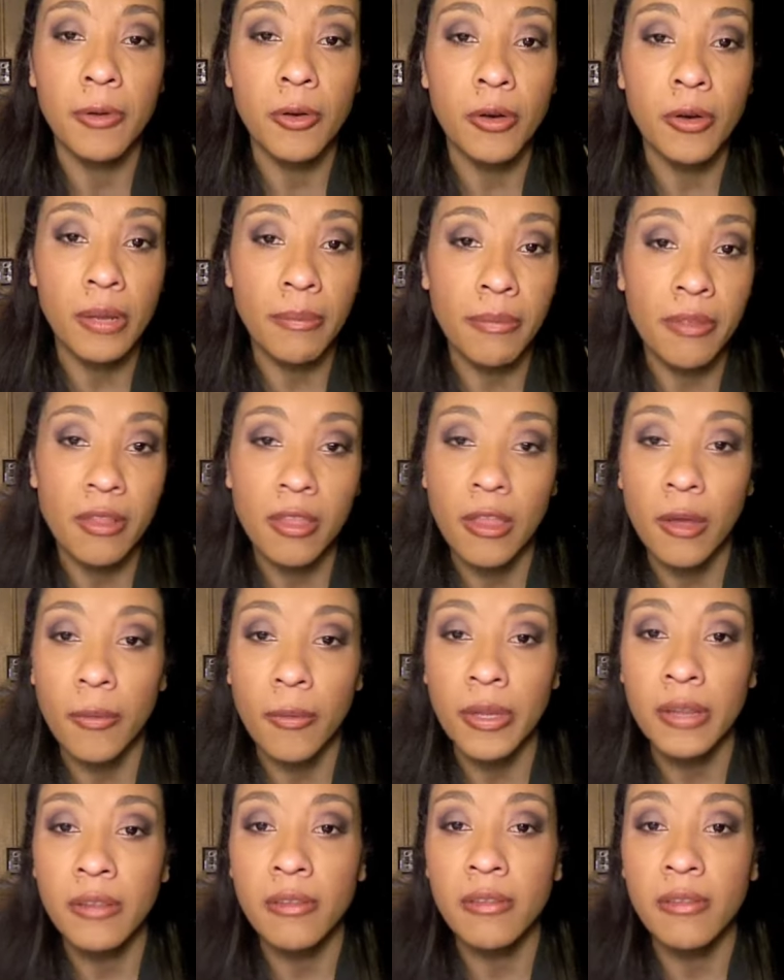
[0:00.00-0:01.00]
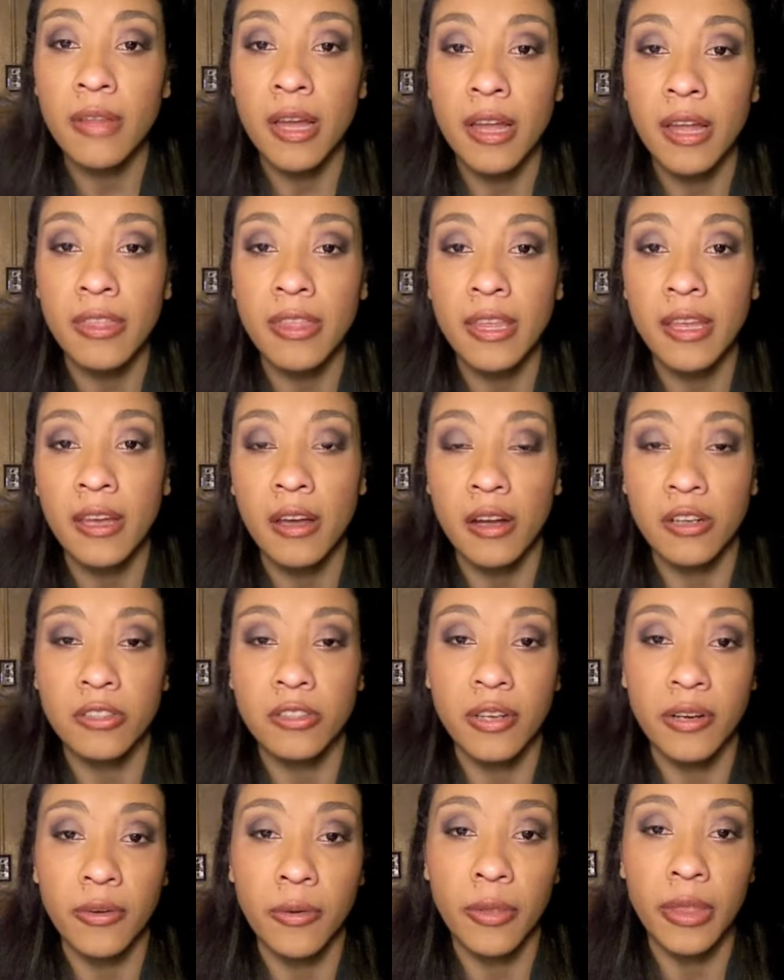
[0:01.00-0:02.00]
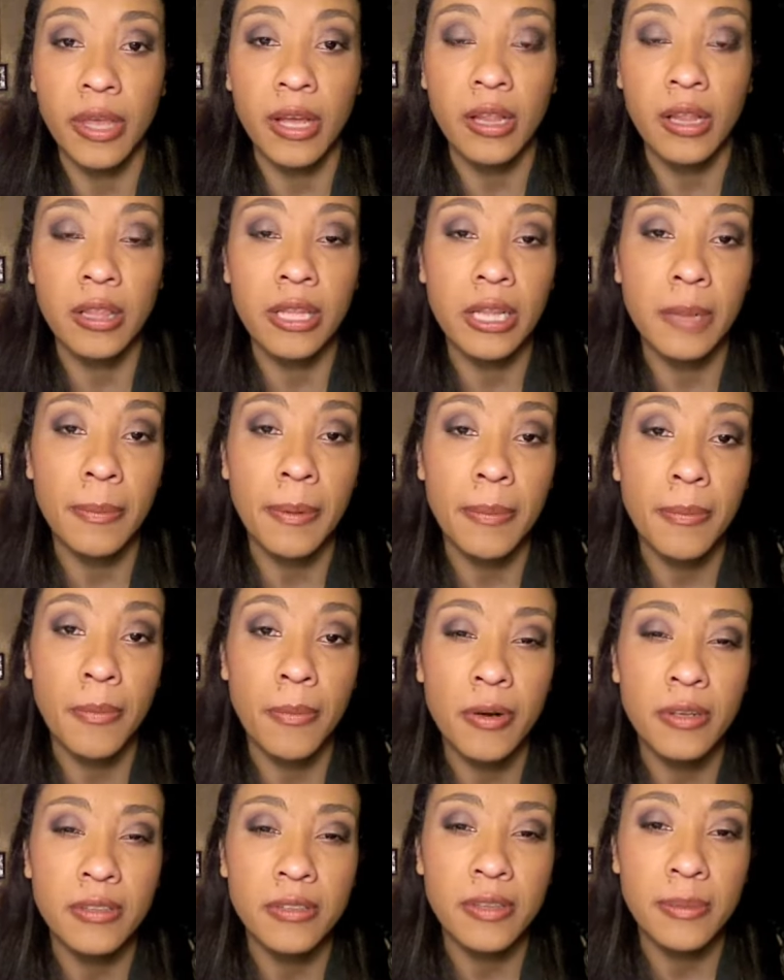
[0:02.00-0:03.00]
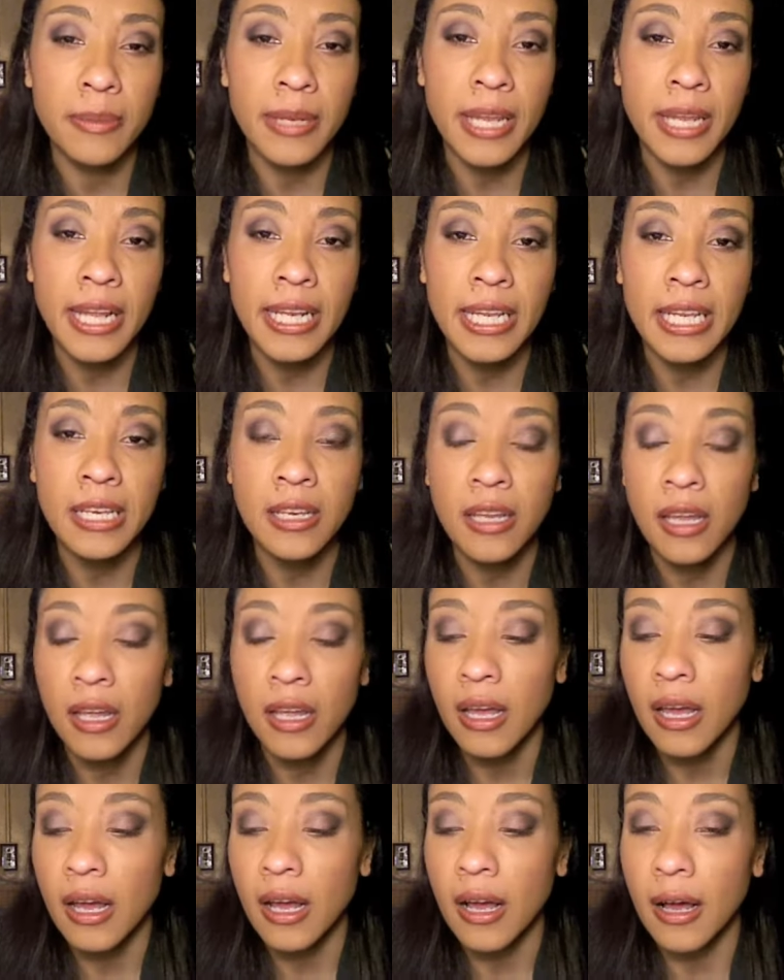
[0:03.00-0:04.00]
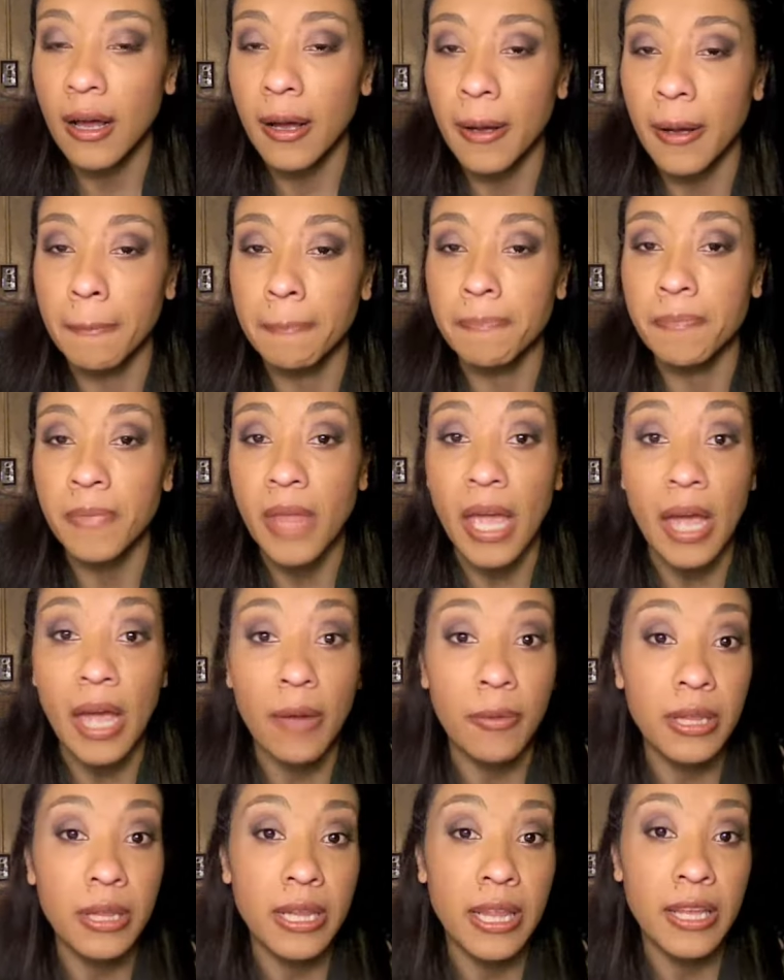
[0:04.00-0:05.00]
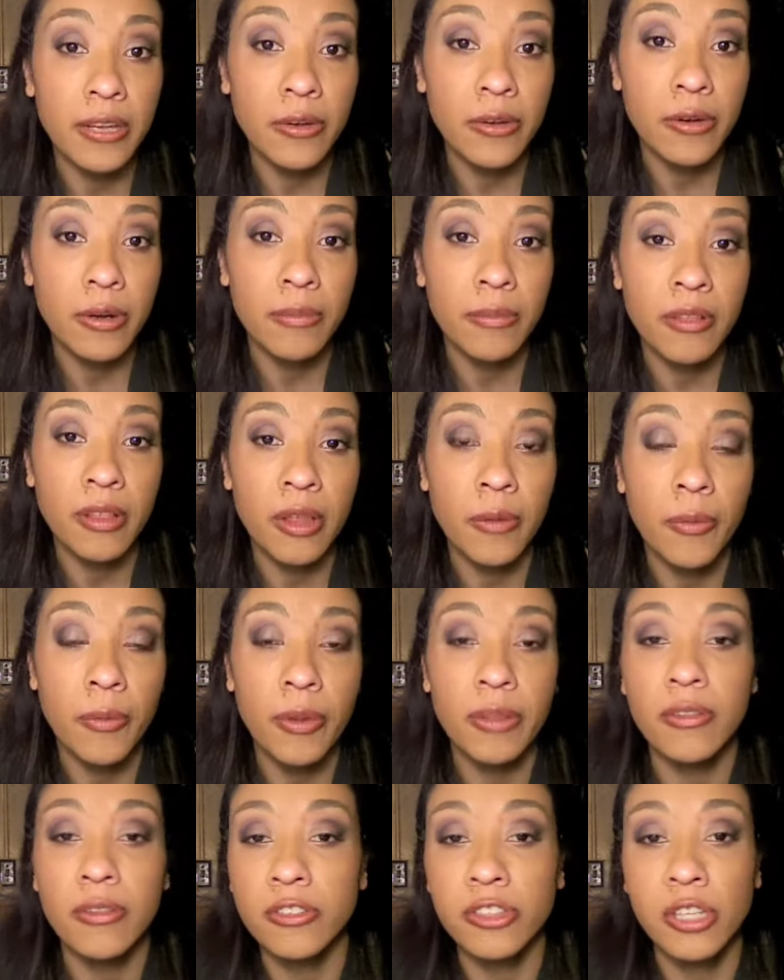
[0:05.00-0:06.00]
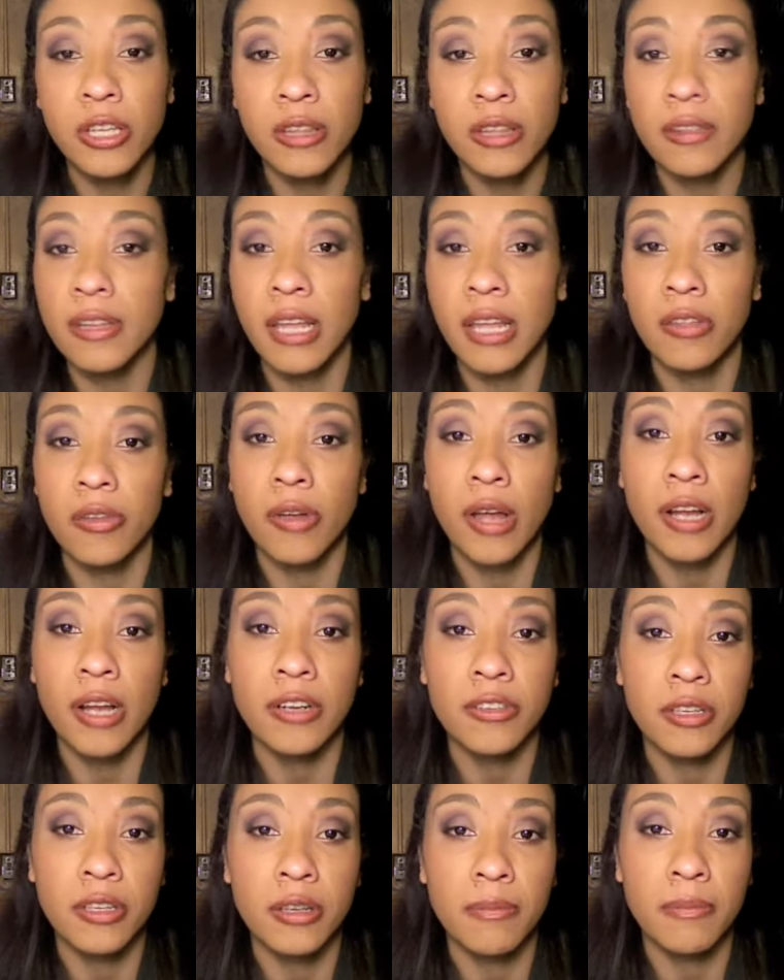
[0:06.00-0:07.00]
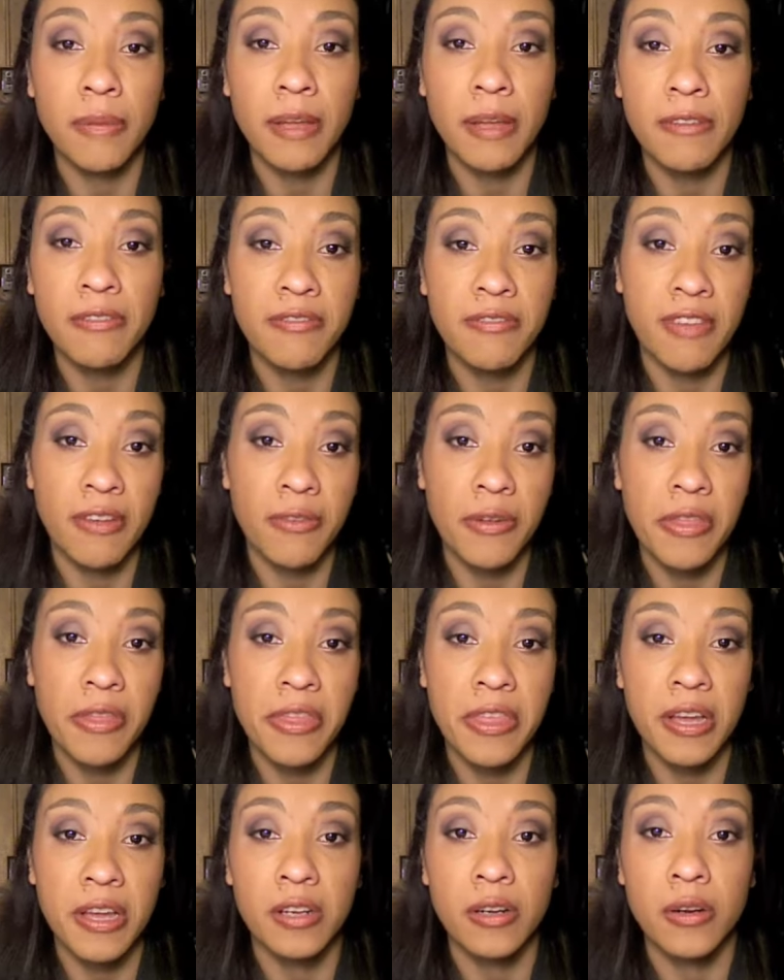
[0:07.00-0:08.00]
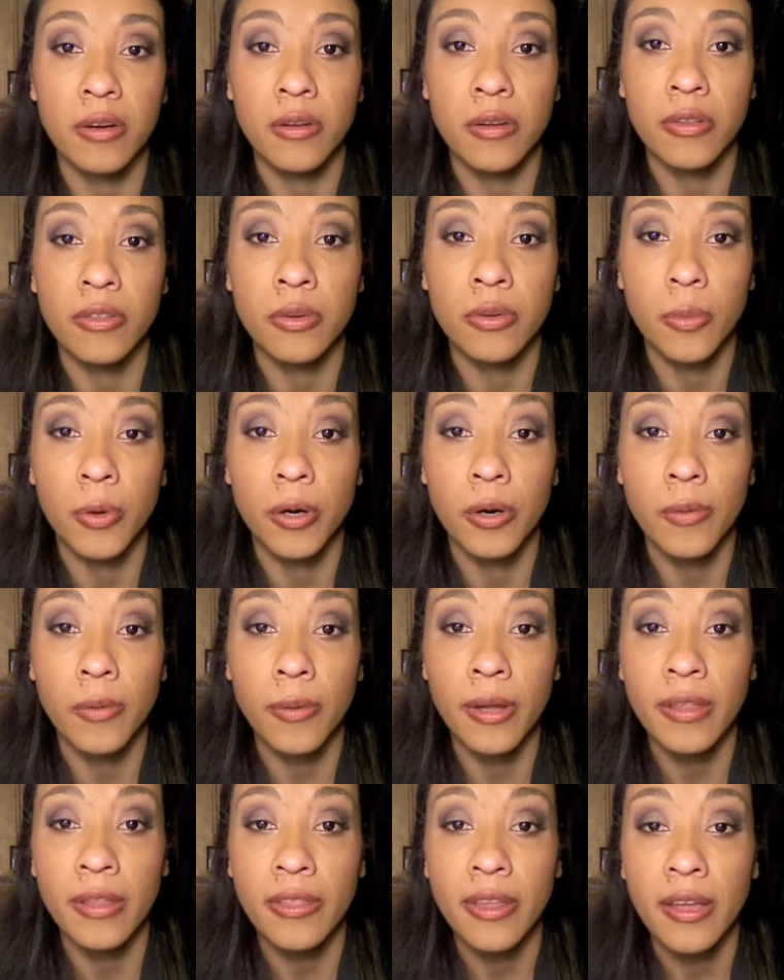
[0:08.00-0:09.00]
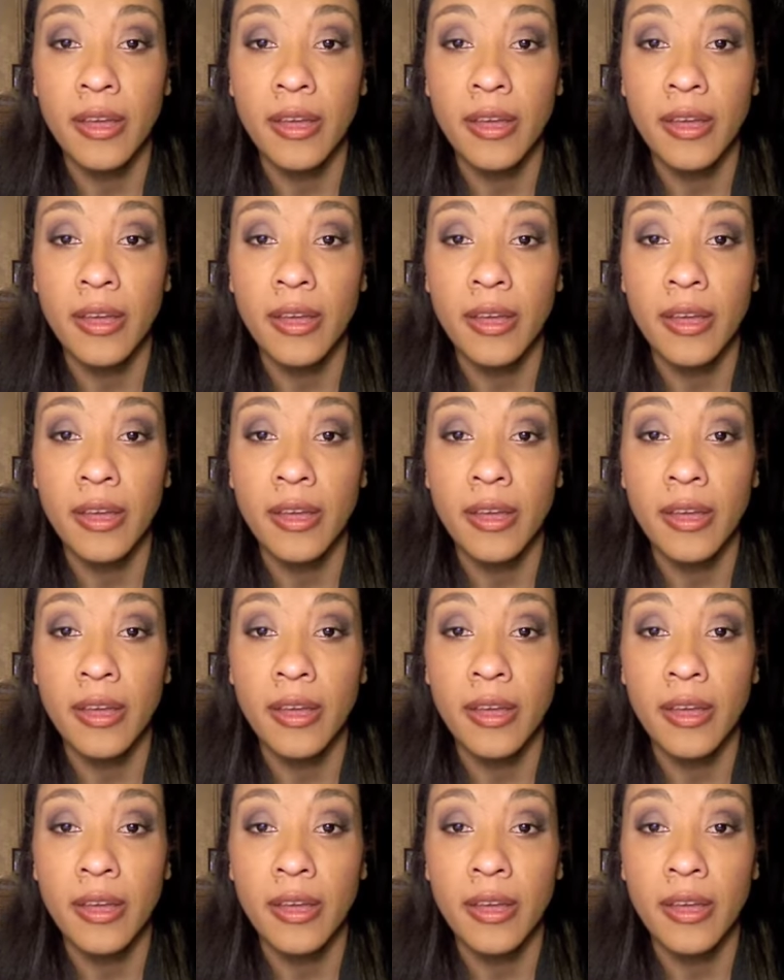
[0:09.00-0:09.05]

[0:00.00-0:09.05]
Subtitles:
Creams and liquids, I think, are generally a little bit more intimidating. I really like creams and liquids. Cheek stains are actually my favorite thing on earth to work with,